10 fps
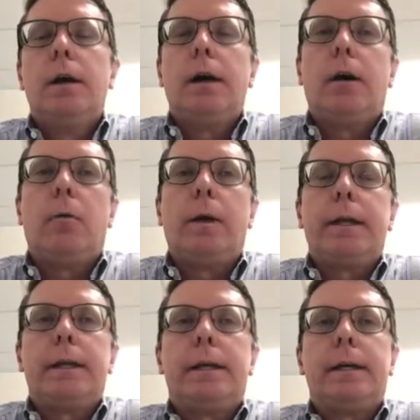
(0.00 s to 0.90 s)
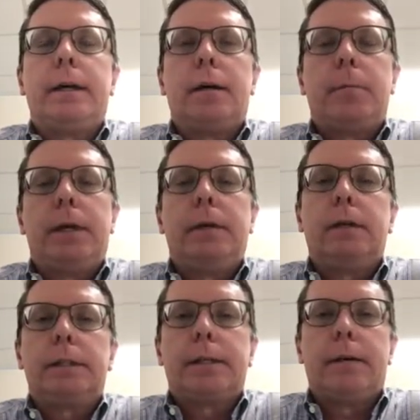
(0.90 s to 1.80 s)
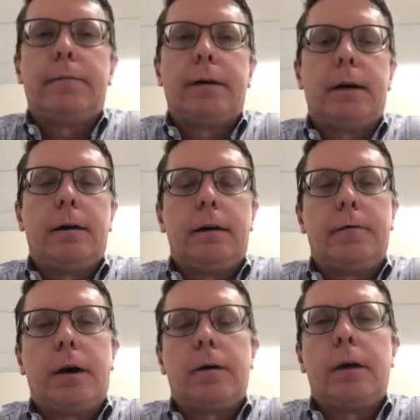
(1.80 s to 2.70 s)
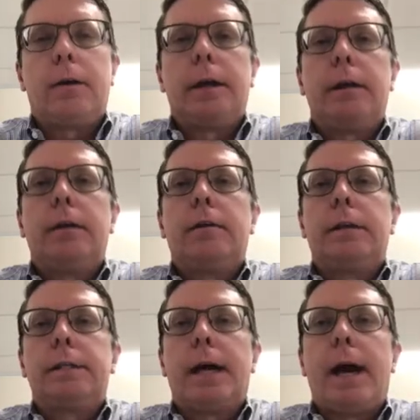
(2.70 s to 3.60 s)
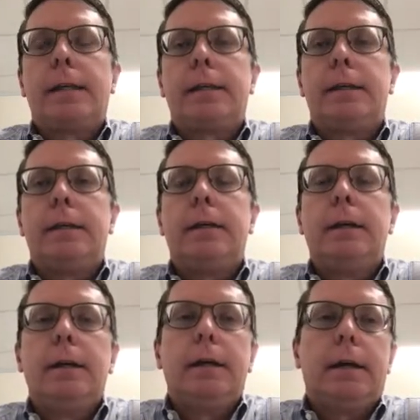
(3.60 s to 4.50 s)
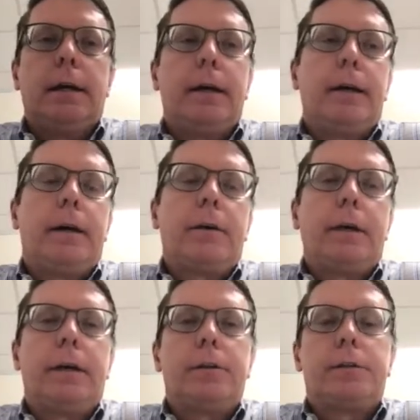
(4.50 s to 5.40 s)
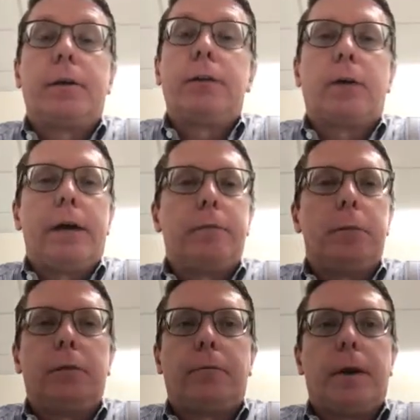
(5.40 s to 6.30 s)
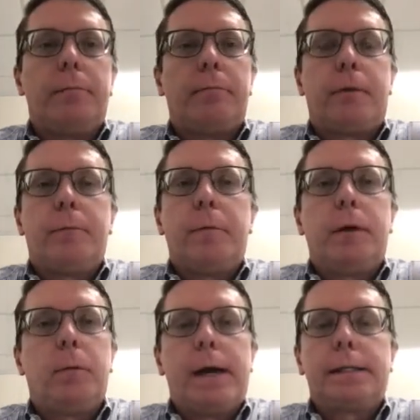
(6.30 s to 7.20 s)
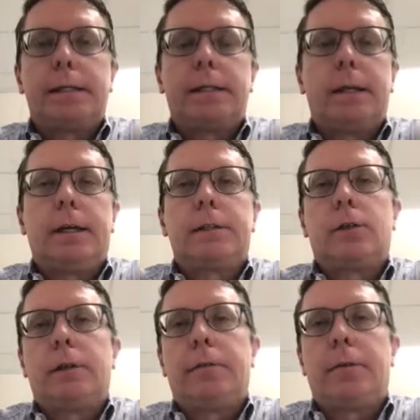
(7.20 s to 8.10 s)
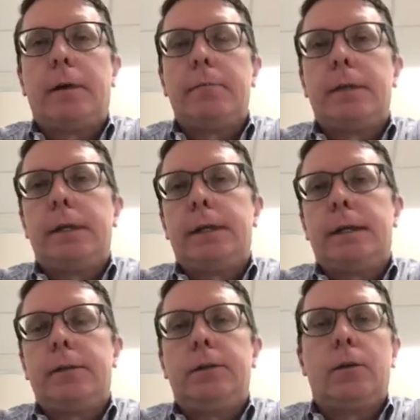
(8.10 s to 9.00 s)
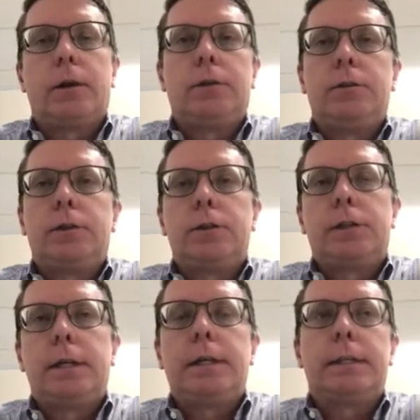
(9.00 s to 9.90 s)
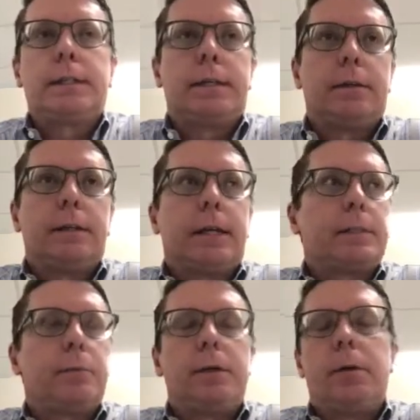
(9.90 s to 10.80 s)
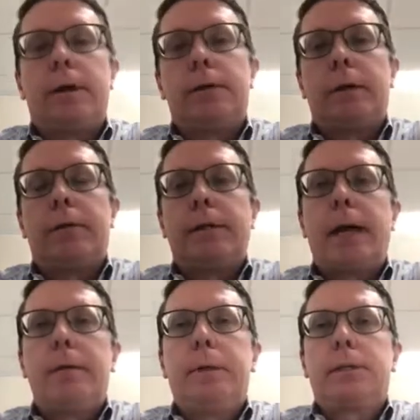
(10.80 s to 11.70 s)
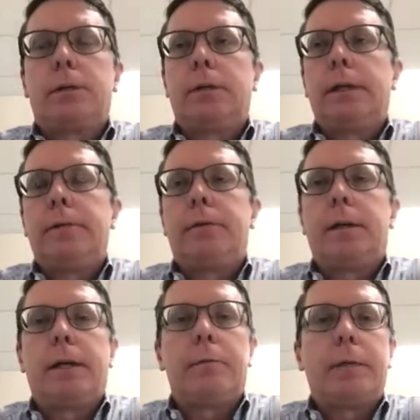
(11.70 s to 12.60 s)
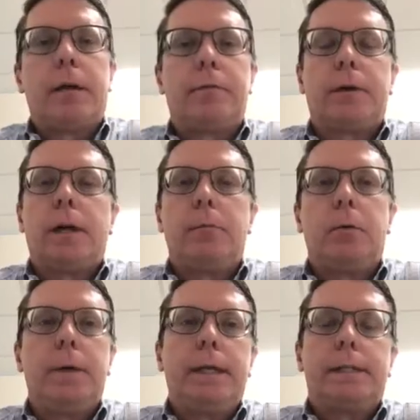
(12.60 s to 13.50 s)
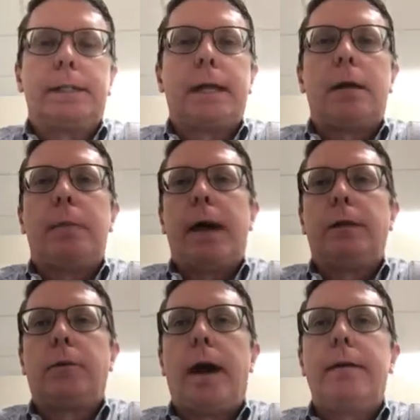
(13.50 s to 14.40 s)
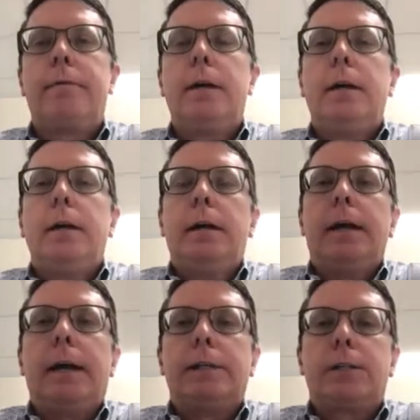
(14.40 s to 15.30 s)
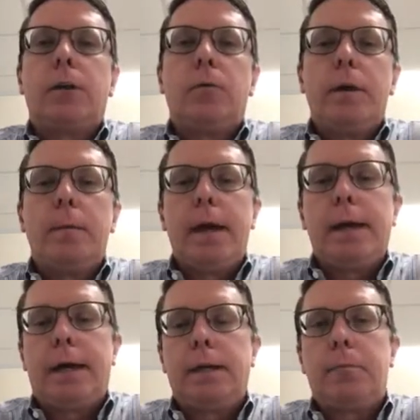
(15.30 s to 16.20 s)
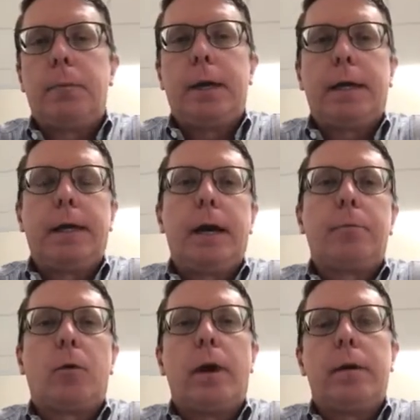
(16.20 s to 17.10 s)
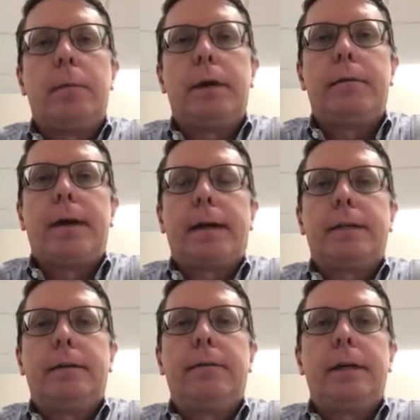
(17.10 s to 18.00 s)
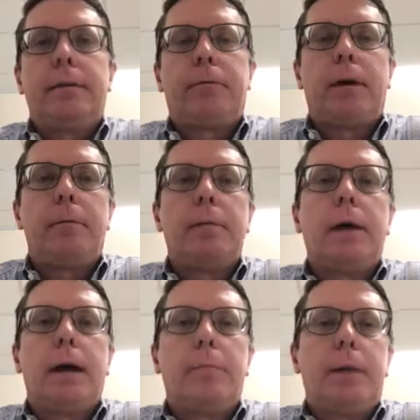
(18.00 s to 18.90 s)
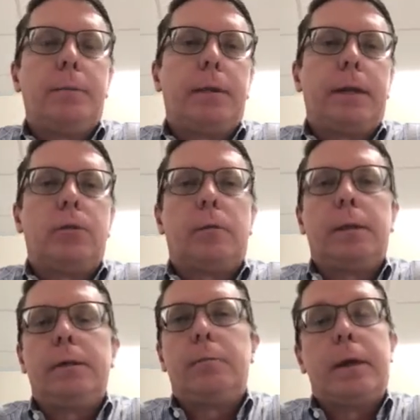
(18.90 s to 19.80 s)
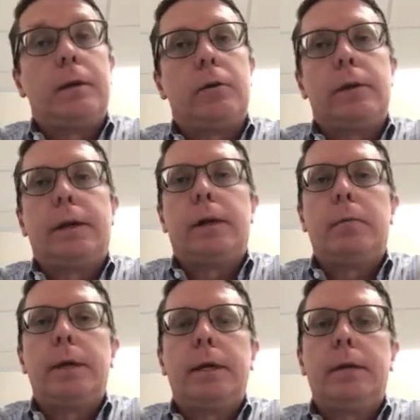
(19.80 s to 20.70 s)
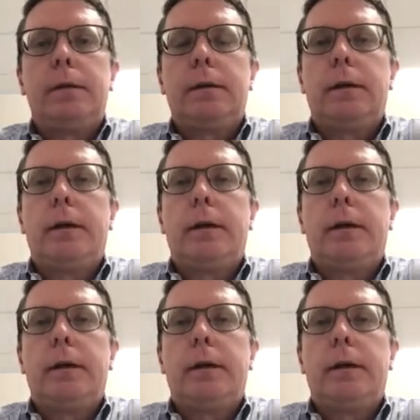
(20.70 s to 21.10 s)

one of the appeals of our area here is that the area here is very drivable from the Midwest, certainly from the New York, New Jersey. It's not something you want to do every day, but certainly if you're going to come down for a couple of weeks, it's not a bad drive. And so we may end up picking up quite a bit of activity from people that normally may go to the Caribbean